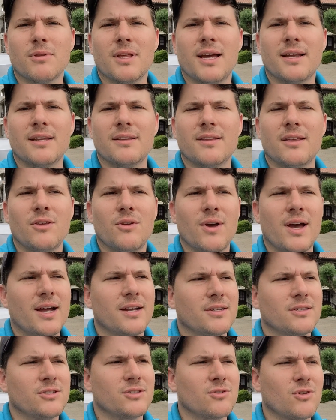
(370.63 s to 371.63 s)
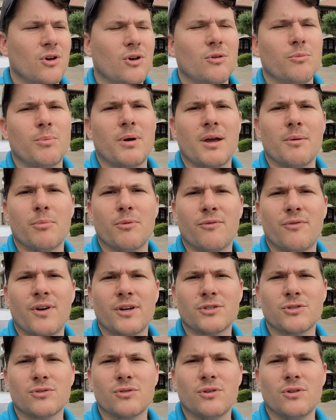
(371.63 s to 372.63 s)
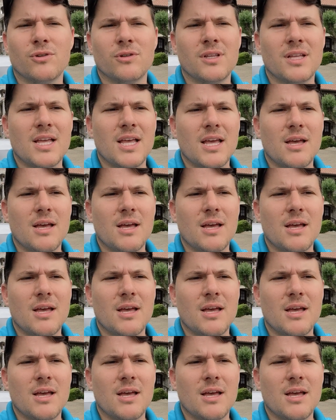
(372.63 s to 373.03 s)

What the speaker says: lighting that you had installed by a professional,